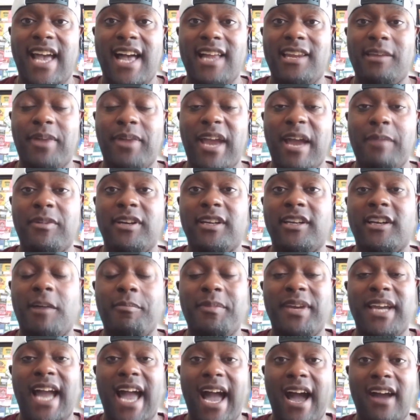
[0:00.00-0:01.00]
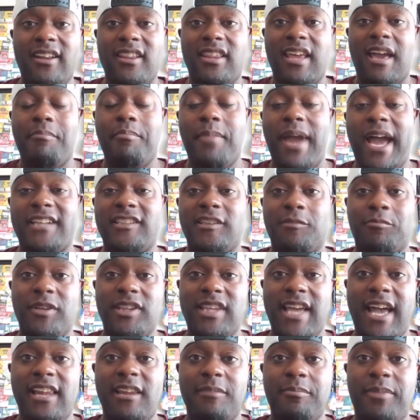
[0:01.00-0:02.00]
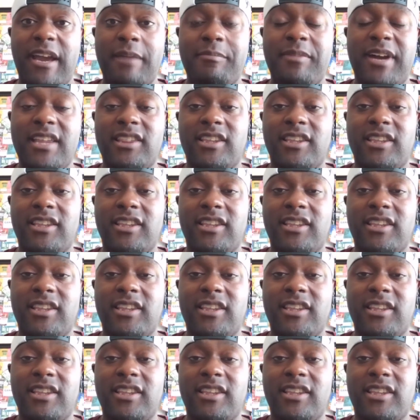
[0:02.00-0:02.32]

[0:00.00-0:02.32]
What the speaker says: Alabama and coming out of that matchup with Alabama.